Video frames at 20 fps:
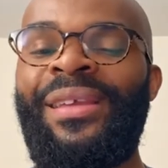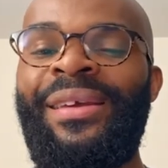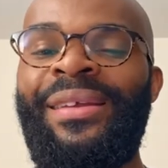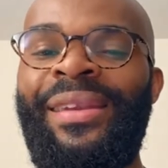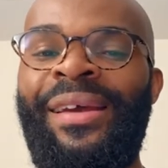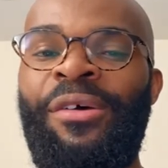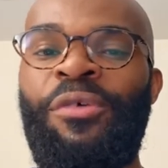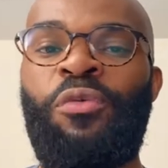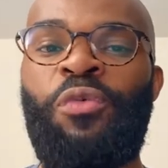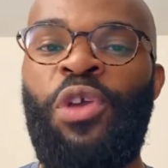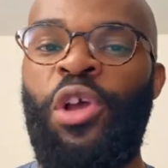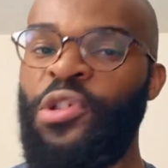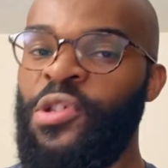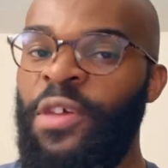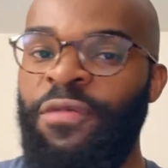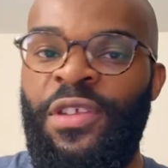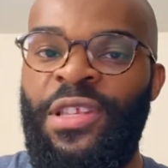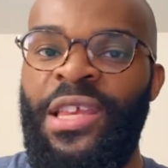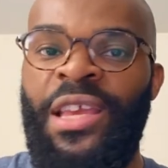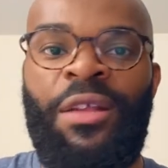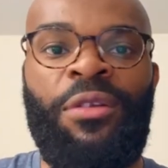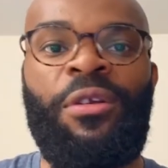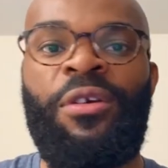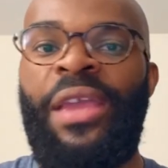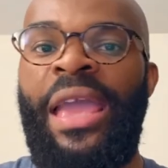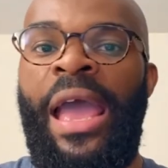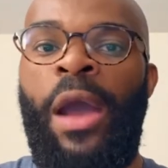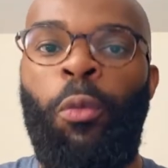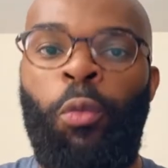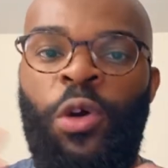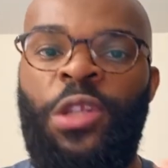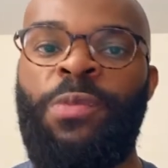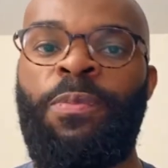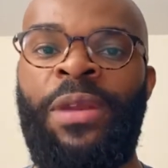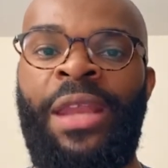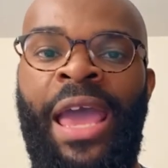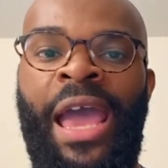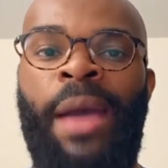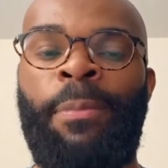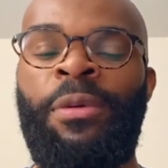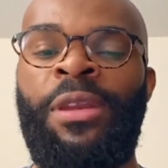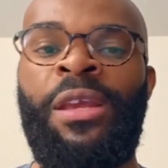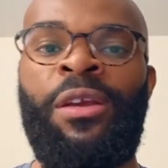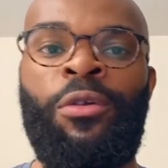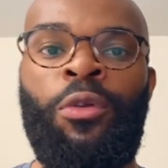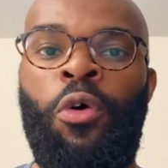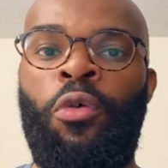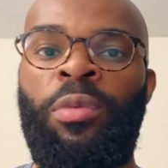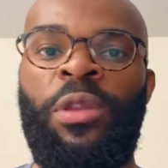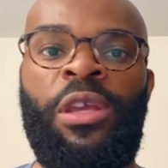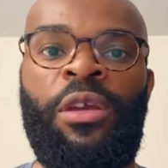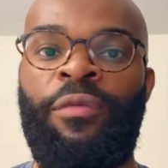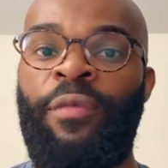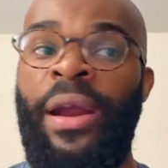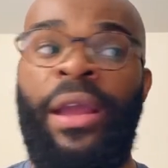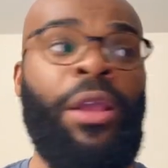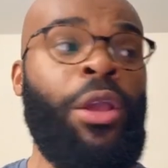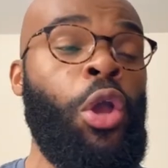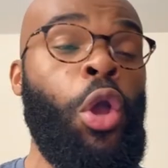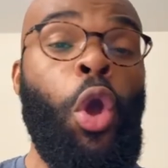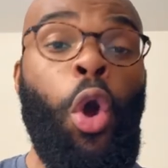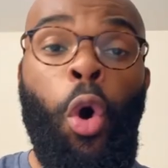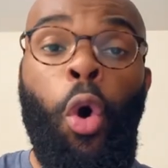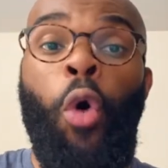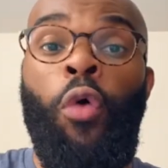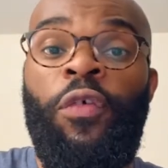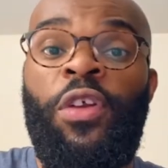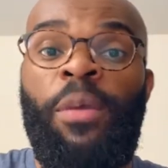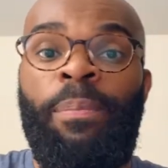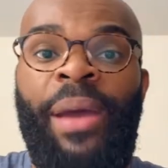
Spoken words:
Now, we also have to take a look at what's been happening globally, right? Over the